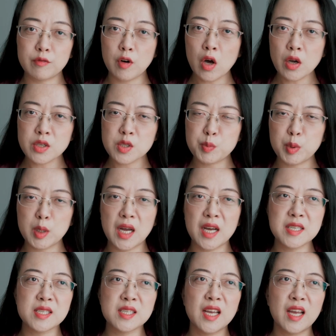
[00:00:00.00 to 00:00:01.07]
fox
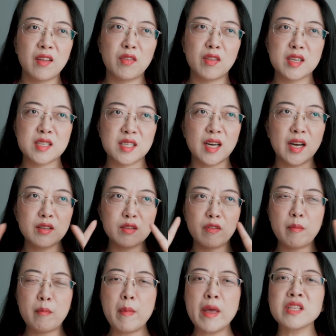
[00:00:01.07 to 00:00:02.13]
plus this kind
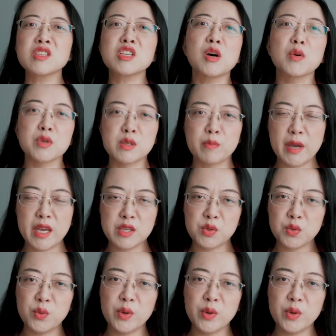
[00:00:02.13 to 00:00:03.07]
of mental space